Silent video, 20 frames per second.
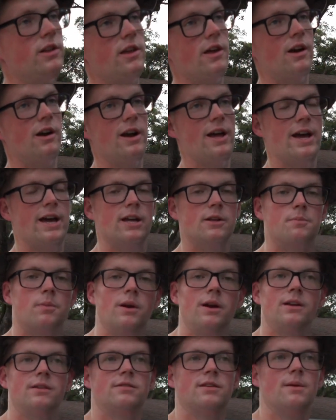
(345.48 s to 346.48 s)
to the internet, it's
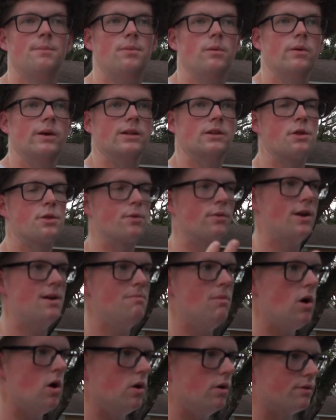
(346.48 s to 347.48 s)
pretty simple. It's 3
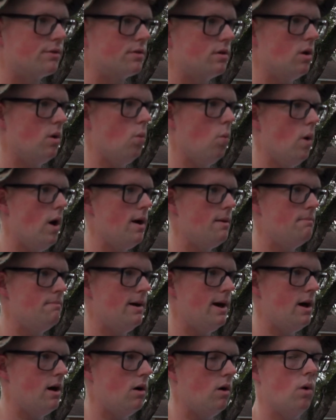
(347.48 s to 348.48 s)
bolts, 1
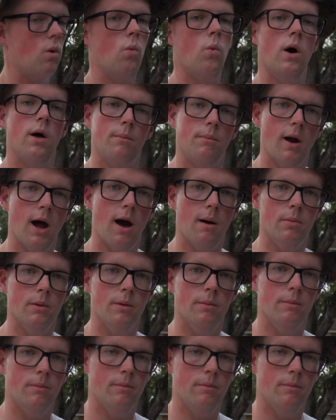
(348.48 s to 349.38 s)
belt, 1 problem.